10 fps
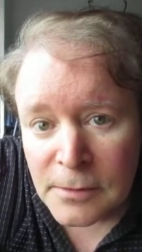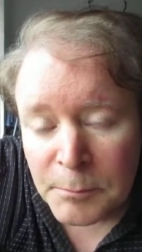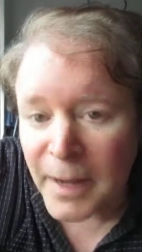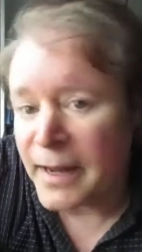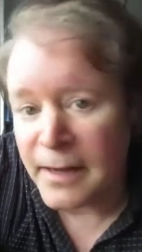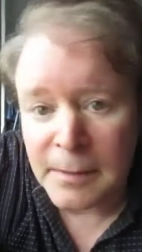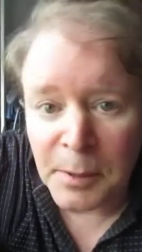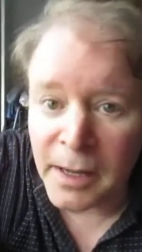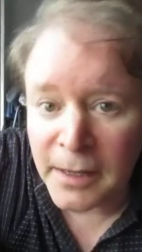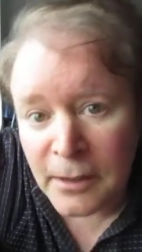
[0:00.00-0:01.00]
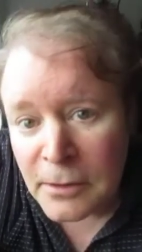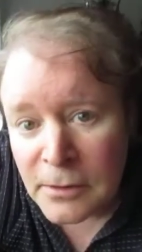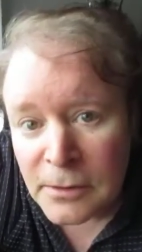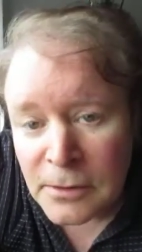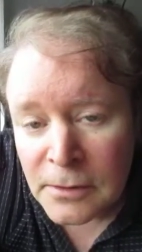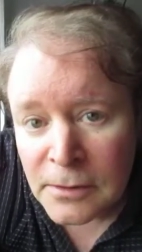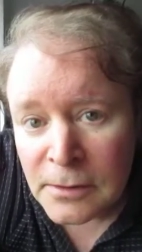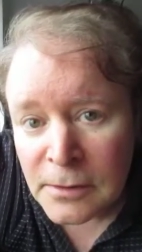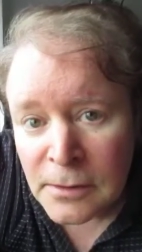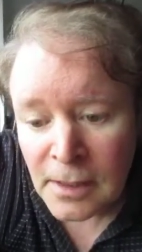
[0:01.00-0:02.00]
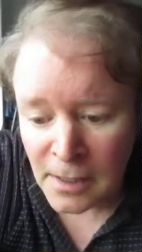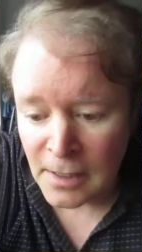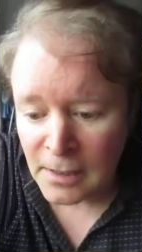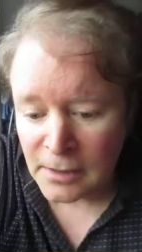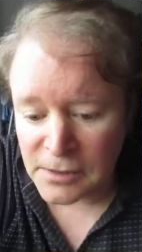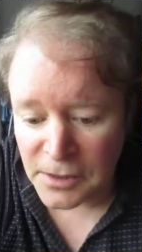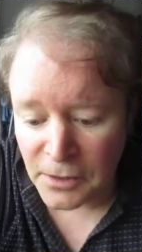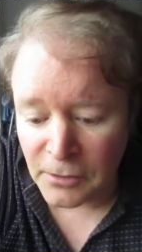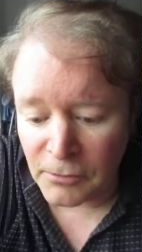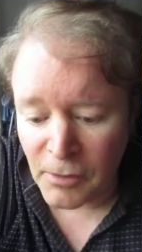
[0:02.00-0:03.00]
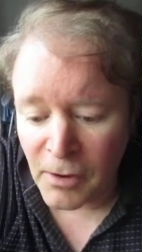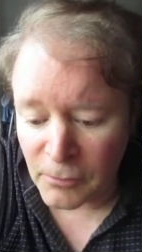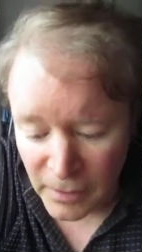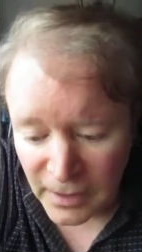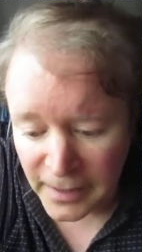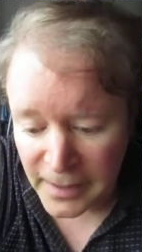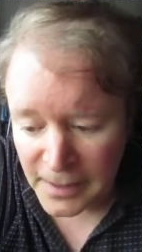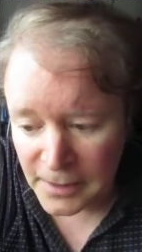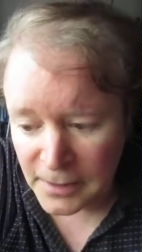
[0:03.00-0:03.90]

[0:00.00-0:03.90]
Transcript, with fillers: by getting the plague. So, really,